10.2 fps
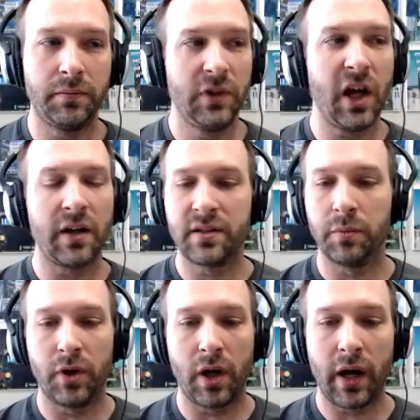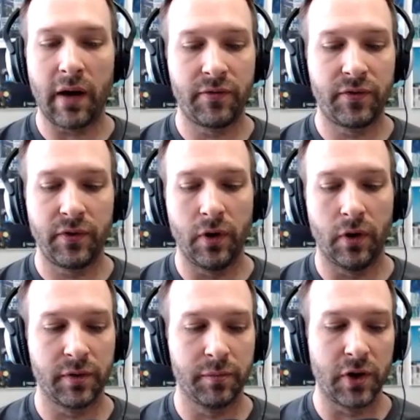yeah, similar. I have you know
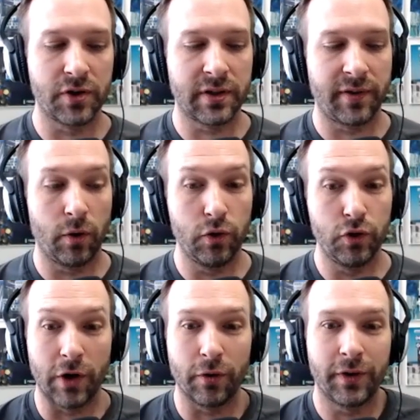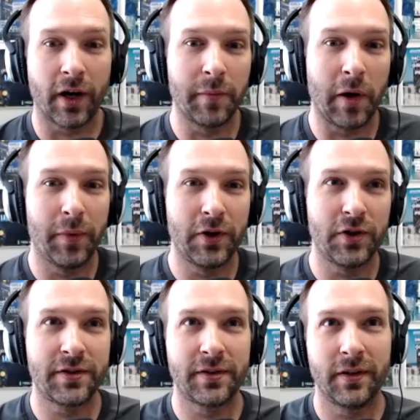some budget stuff. I don't generally talk about
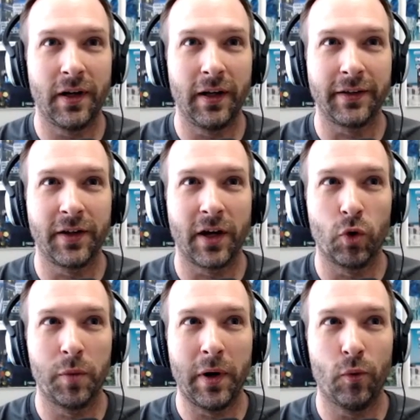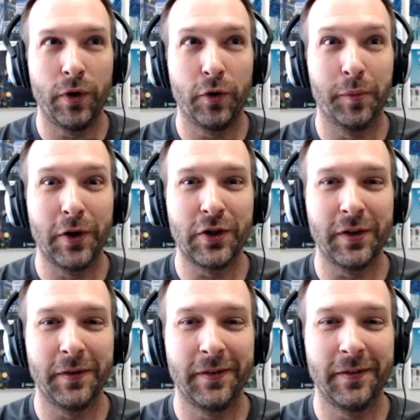budgets. I like to talk more about what your
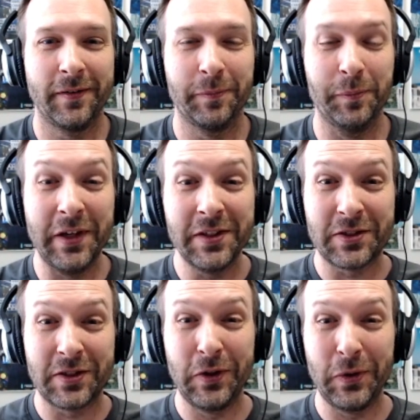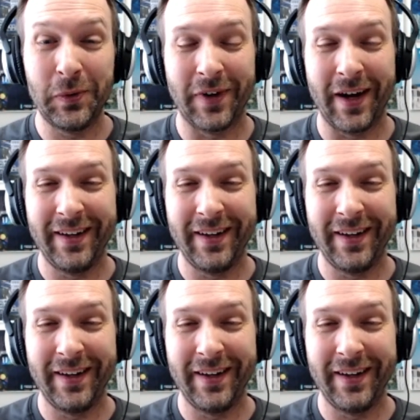budget means to you, right?